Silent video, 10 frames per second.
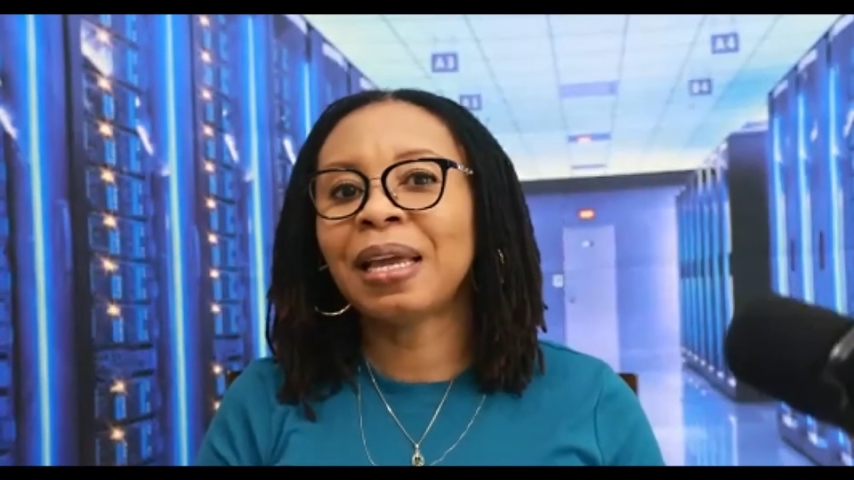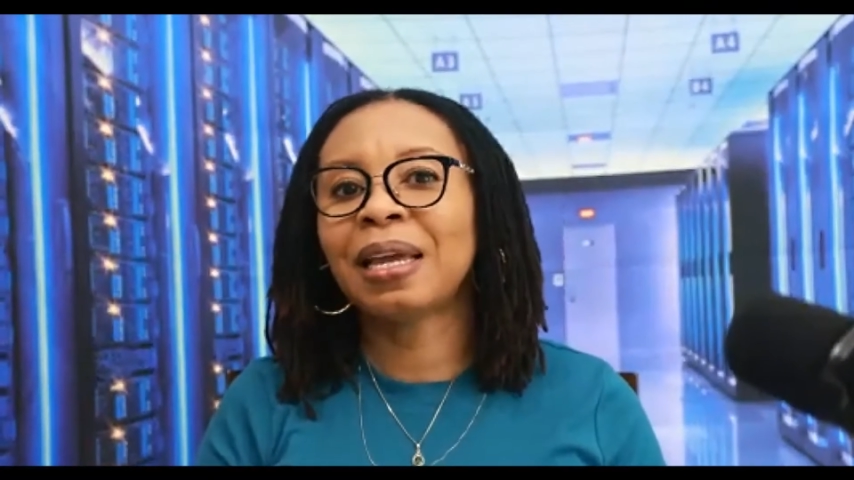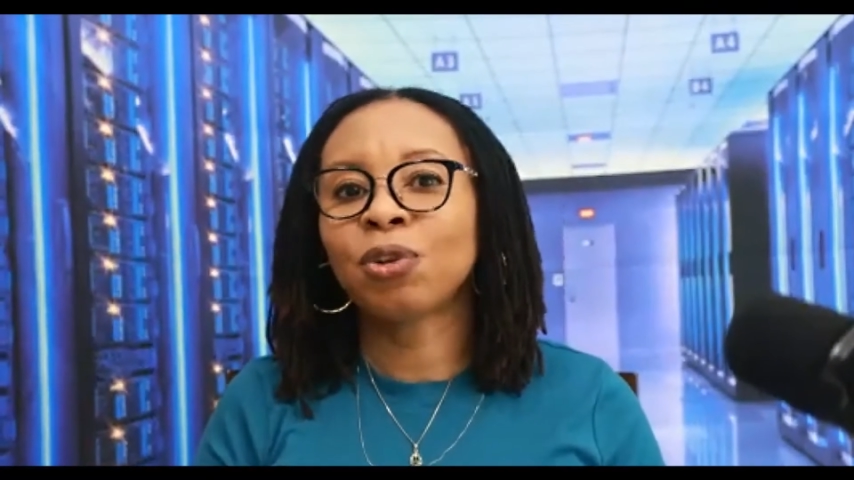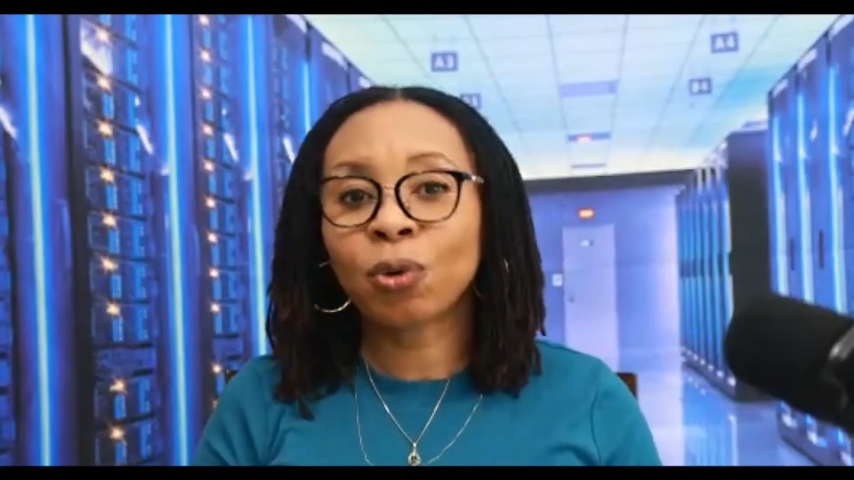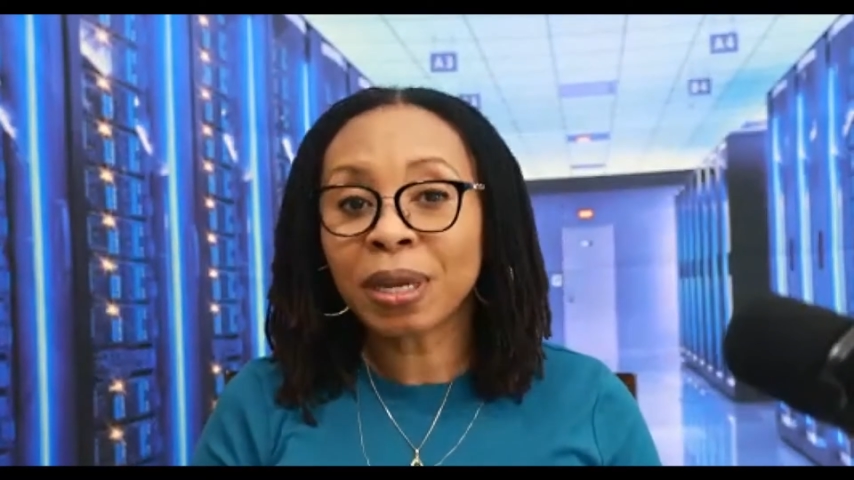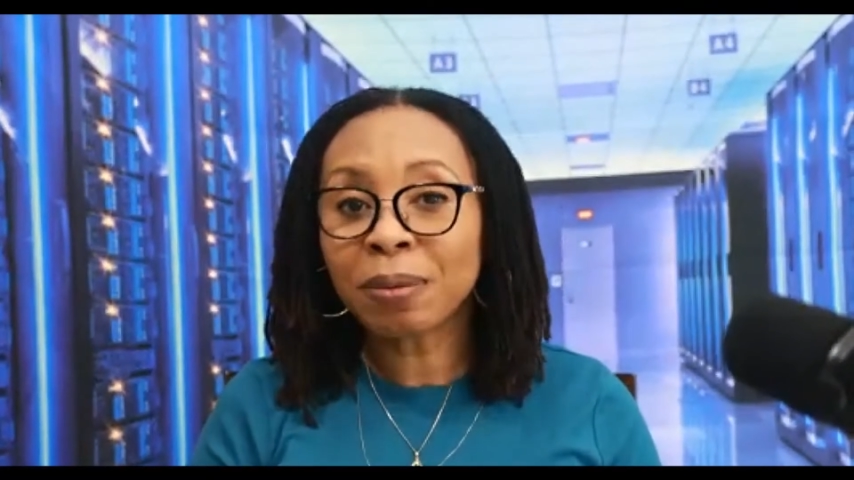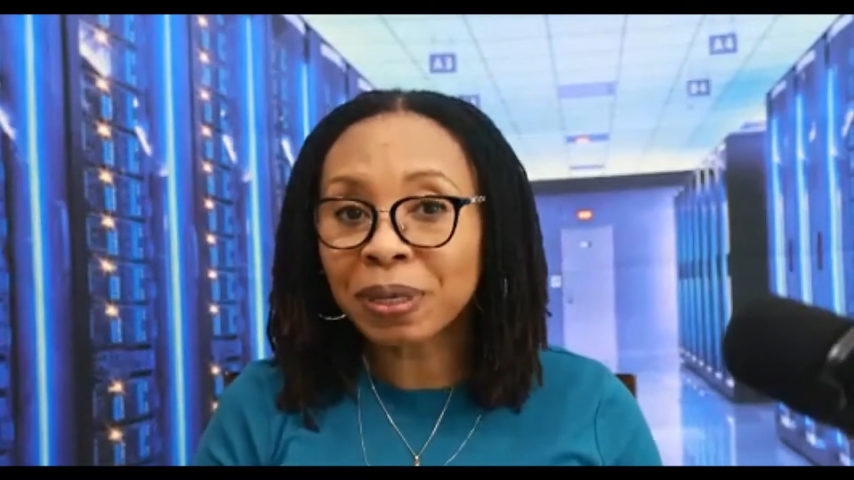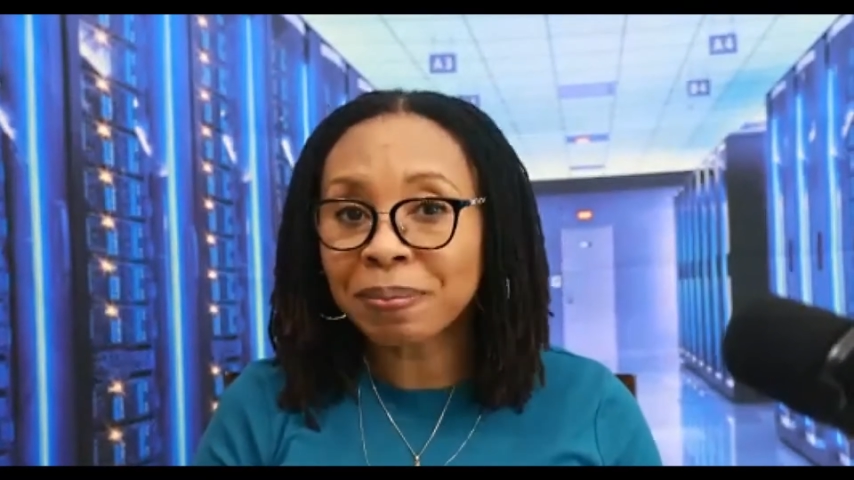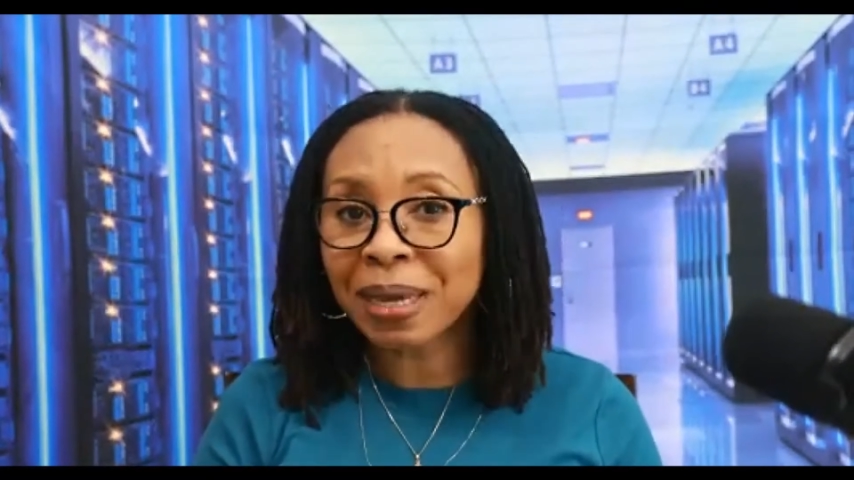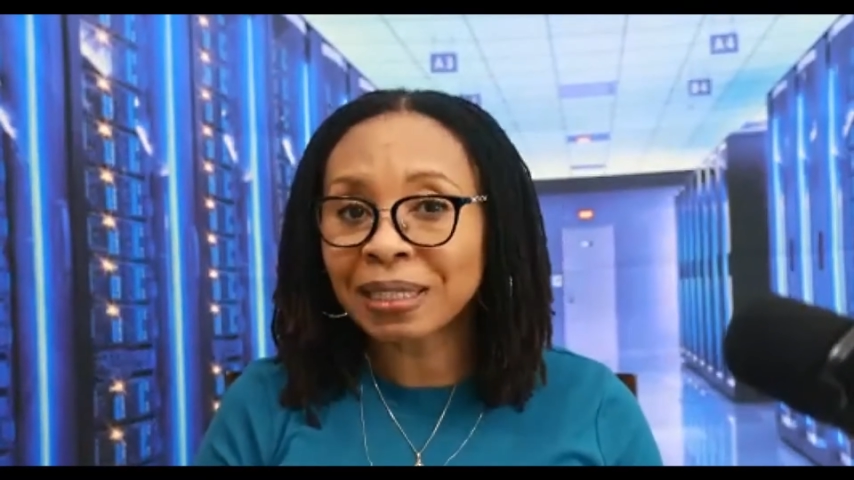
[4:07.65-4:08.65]
and you're
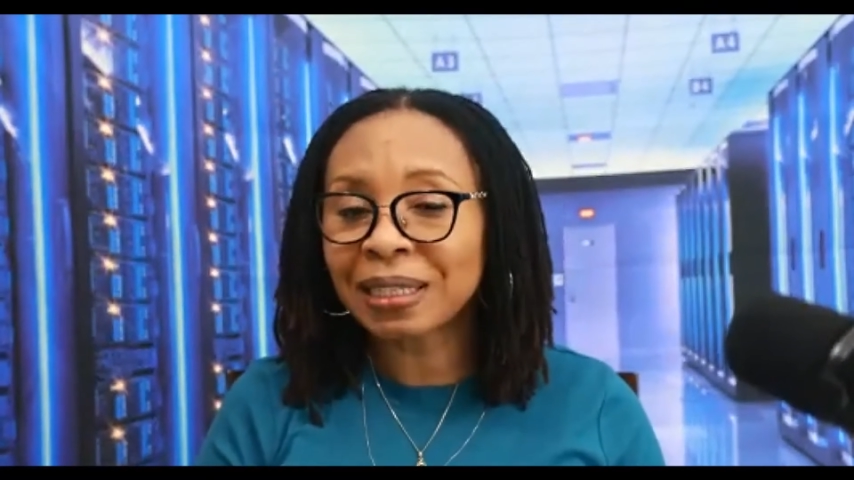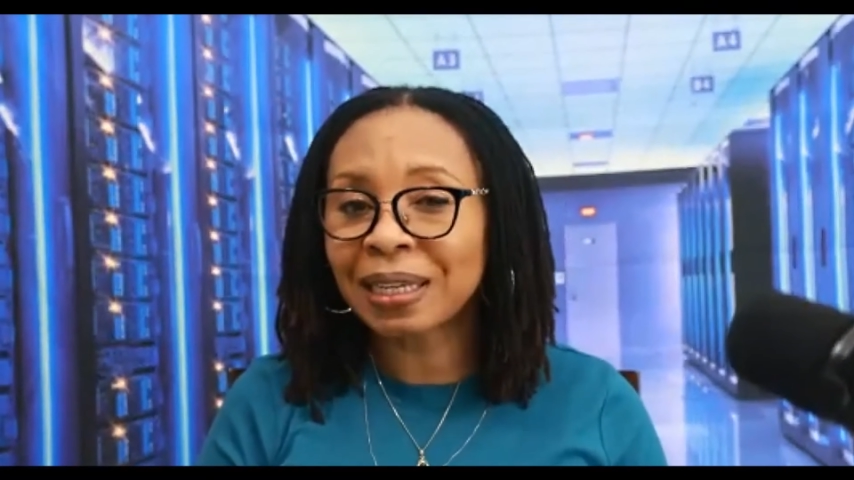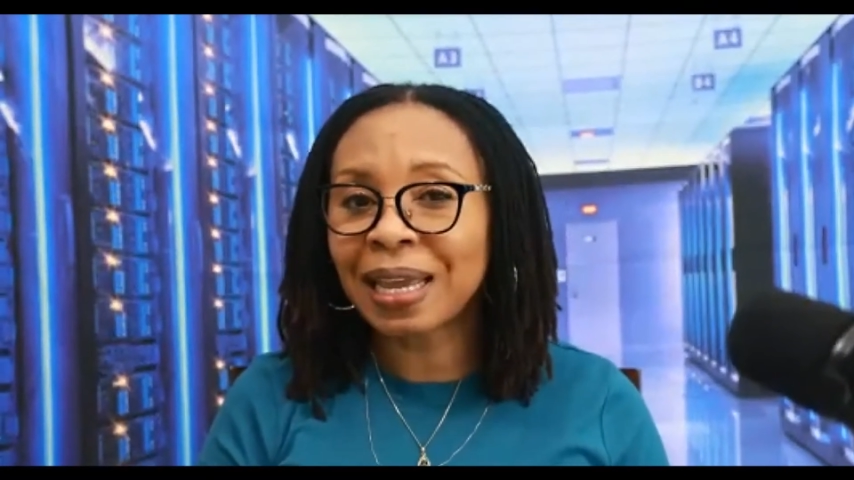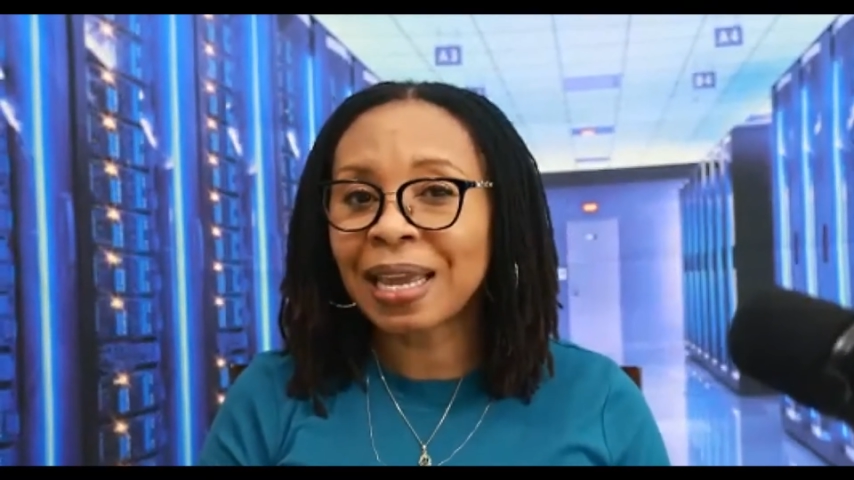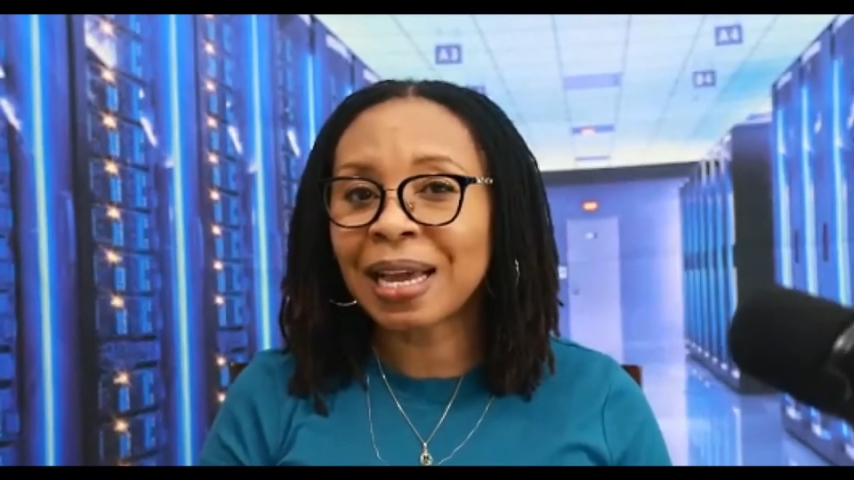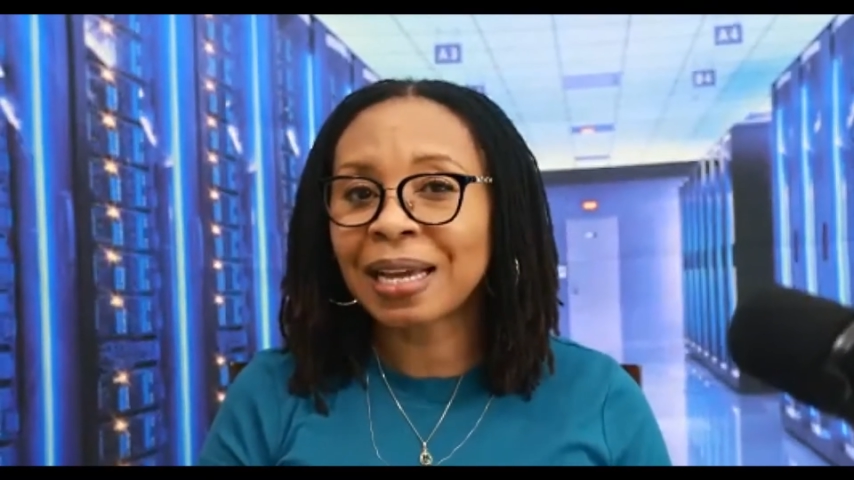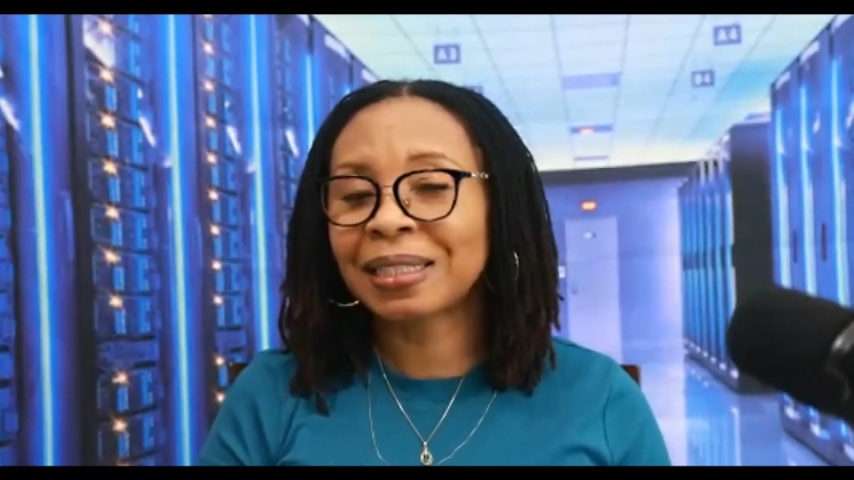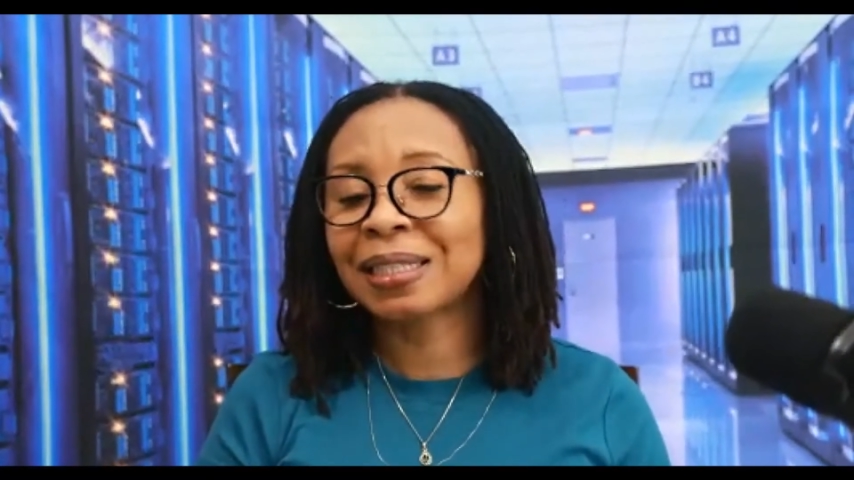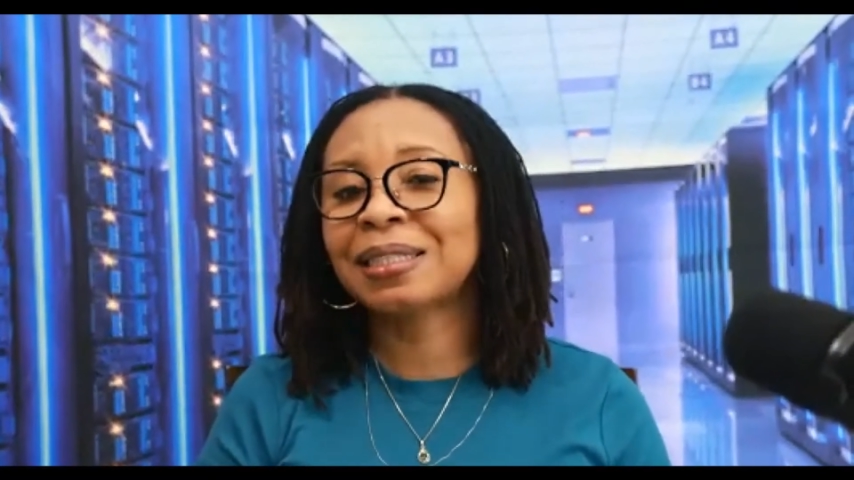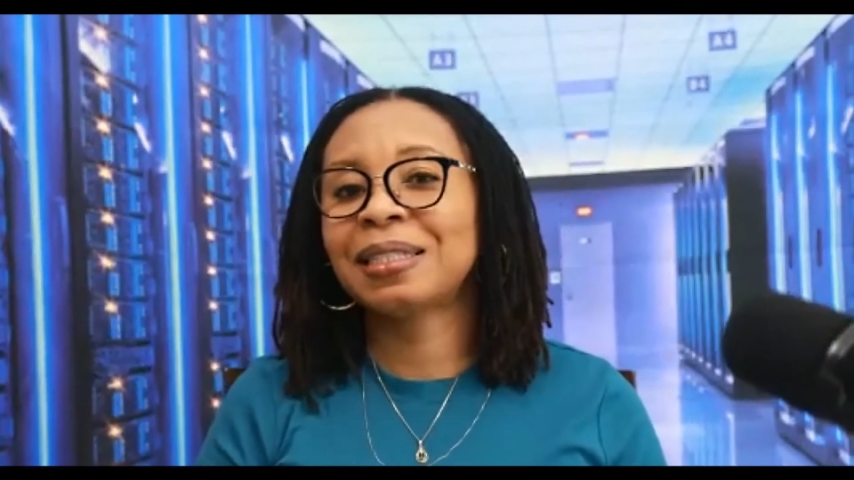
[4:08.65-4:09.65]
implementing an AI
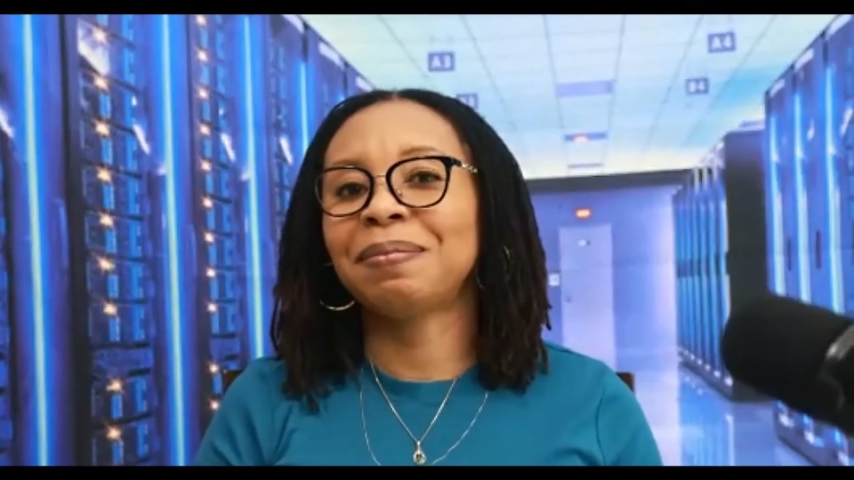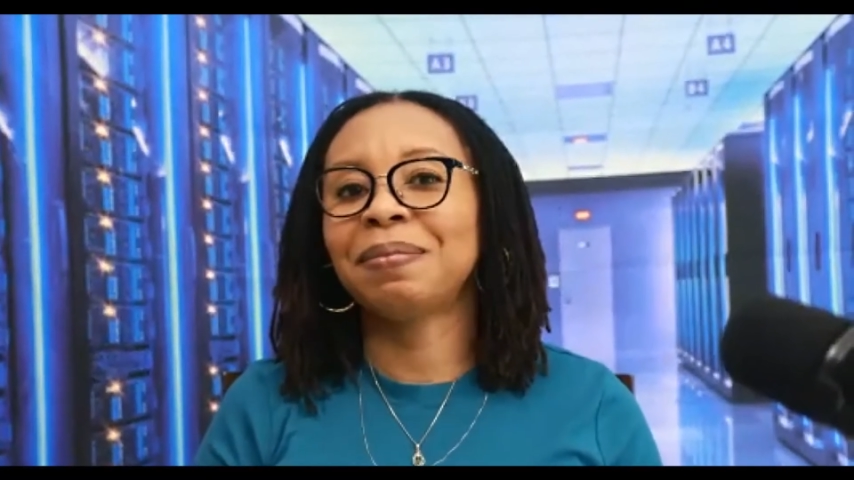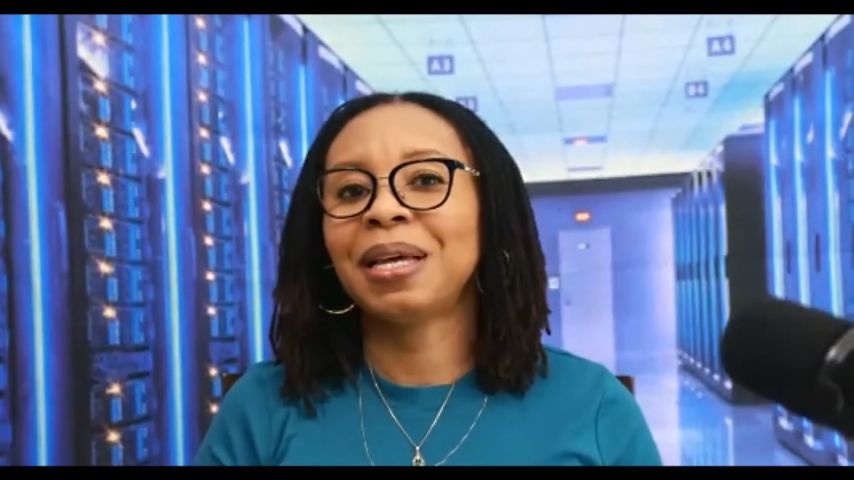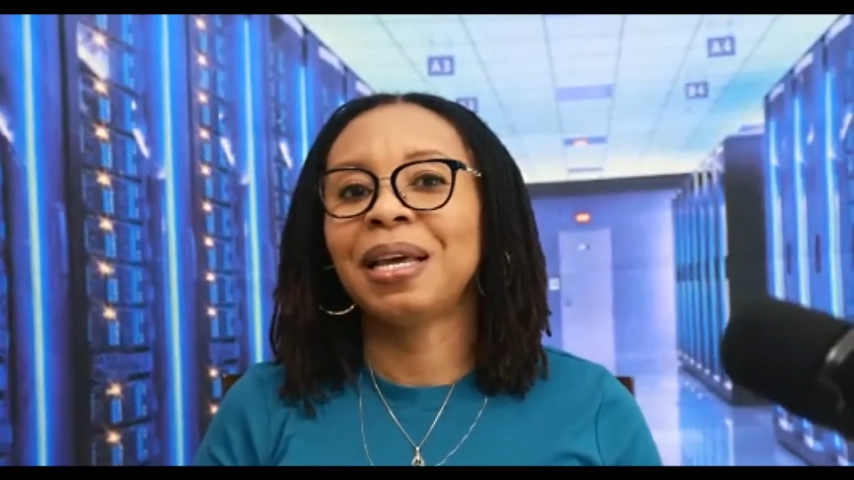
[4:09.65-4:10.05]
system,